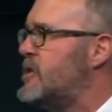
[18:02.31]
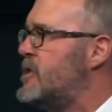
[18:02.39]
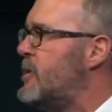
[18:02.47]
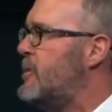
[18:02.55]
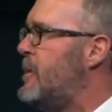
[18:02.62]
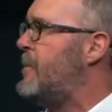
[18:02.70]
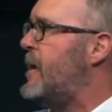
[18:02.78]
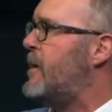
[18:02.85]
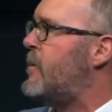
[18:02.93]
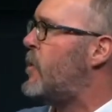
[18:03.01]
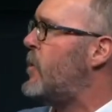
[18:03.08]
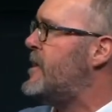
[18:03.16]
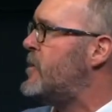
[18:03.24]
turning to me.
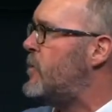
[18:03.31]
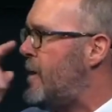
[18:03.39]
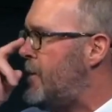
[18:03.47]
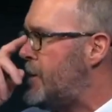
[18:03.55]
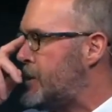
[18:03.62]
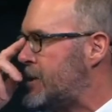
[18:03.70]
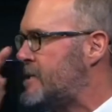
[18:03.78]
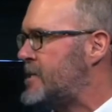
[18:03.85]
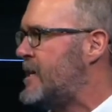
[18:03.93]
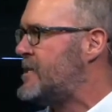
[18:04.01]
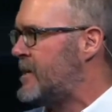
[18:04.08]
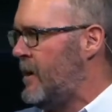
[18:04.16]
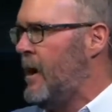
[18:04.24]
But the reason why this is
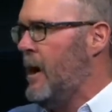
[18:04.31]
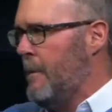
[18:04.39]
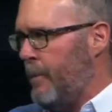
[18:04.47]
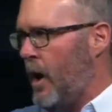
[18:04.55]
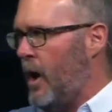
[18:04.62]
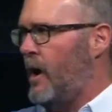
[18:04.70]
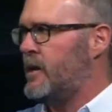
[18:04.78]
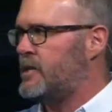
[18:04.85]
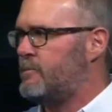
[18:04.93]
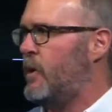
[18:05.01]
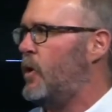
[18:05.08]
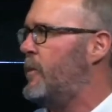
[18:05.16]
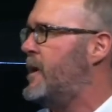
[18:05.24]
such a
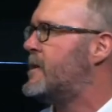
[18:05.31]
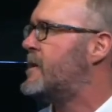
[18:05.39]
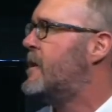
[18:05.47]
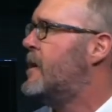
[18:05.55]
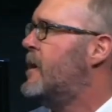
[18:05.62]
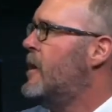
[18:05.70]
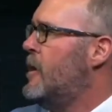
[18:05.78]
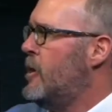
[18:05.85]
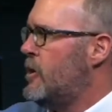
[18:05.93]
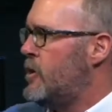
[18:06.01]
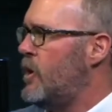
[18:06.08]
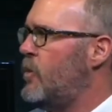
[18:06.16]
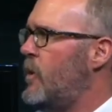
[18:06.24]
pause moment,
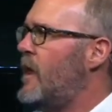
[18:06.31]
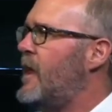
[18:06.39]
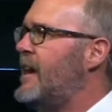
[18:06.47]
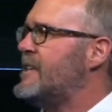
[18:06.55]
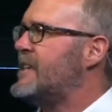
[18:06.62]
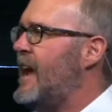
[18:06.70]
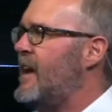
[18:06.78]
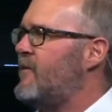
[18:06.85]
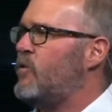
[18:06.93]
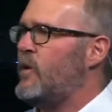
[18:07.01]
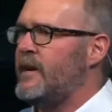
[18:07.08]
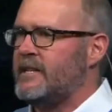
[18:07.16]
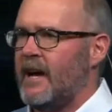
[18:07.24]
do you realize
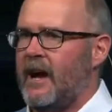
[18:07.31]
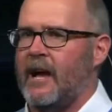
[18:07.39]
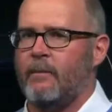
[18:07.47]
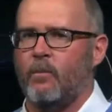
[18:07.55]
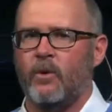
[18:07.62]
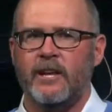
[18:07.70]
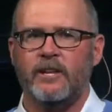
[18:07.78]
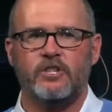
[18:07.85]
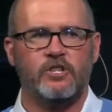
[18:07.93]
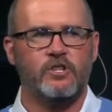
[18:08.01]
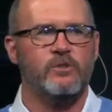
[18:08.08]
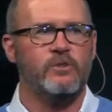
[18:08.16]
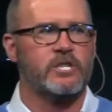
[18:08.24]
every time we
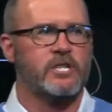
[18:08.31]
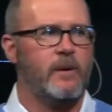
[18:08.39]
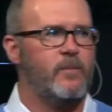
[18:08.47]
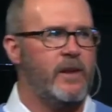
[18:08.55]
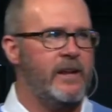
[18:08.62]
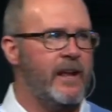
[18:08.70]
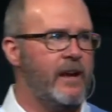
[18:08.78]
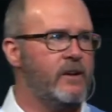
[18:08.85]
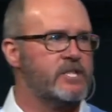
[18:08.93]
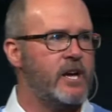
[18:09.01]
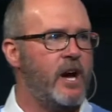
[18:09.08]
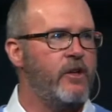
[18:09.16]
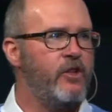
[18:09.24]
choose something
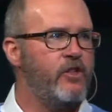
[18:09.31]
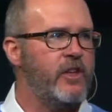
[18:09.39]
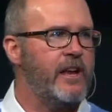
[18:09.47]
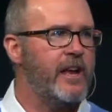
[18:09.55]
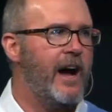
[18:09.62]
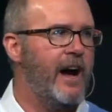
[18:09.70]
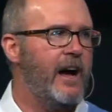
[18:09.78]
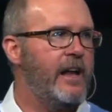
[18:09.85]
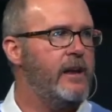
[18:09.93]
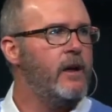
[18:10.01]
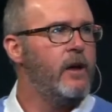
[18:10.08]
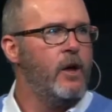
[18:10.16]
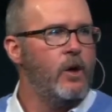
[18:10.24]
else other than
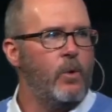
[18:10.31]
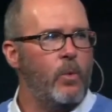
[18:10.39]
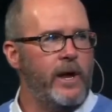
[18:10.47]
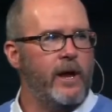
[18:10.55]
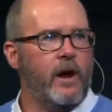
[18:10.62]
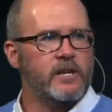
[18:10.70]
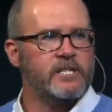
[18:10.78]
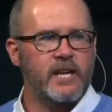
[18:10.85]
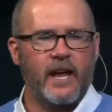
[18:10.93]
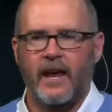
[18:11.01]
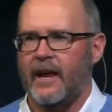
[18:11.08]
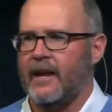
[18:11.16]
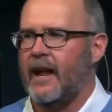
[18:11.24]
God, we are
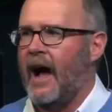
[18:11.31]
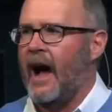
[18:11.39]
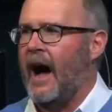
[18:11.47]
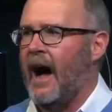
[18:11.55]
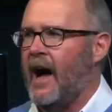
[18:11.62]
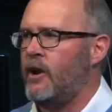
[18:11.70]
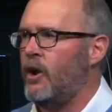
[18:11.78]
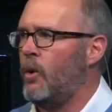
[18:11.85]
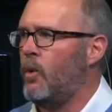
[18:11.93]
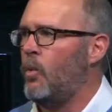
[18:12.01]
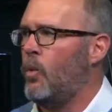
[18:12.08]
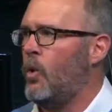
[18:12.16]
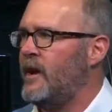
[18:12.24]
saying, I
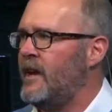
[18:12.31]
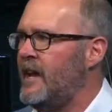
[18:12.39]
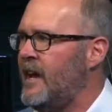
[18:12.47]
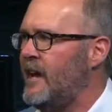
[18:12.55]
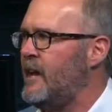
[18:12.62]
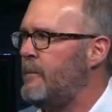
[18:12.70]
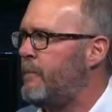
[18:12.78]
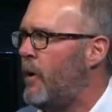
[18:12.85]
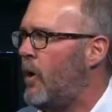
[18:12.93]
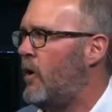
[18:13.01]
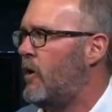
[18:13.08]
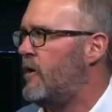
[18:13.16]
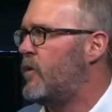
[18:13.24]
don't want any
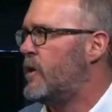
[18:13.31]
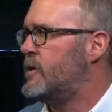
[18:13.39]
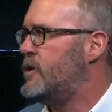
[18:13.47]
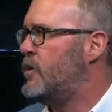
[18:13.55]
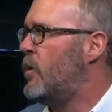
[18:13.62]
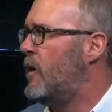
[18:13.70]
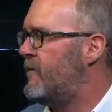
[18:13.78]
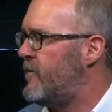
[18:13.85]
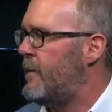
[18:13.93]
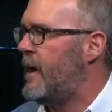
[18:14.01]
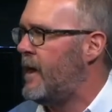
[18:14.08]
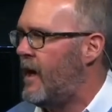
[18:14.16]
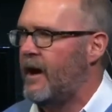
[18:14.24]
part of what you want for
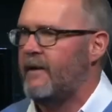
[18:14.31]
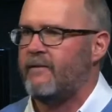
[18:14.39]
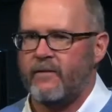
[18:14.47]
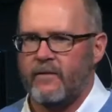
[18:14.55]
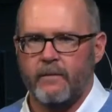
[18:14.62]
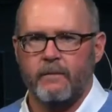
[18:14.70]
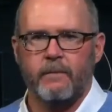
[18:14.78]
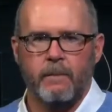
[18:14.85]
my life.